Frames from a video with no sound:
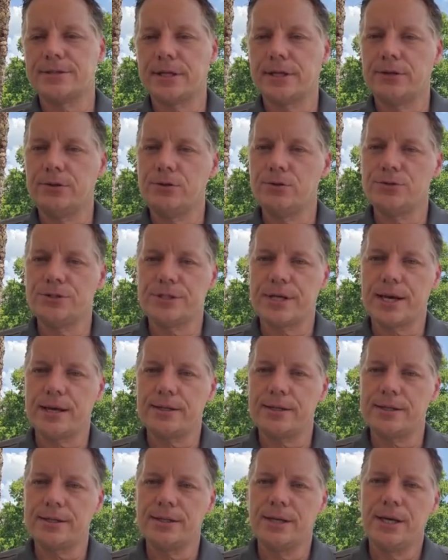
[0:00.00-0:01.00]
they can use
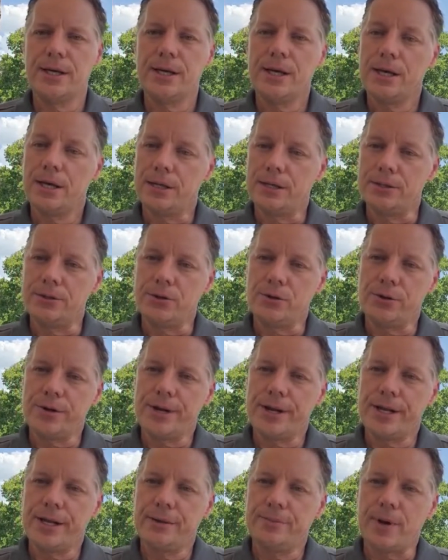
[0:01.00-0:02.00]
data in your
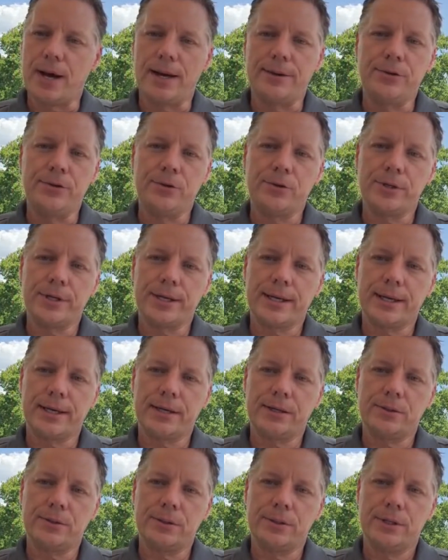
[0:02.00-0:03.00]
name on your
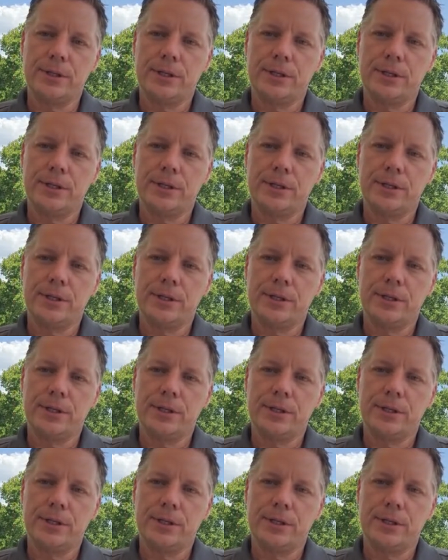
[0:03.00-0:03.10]
account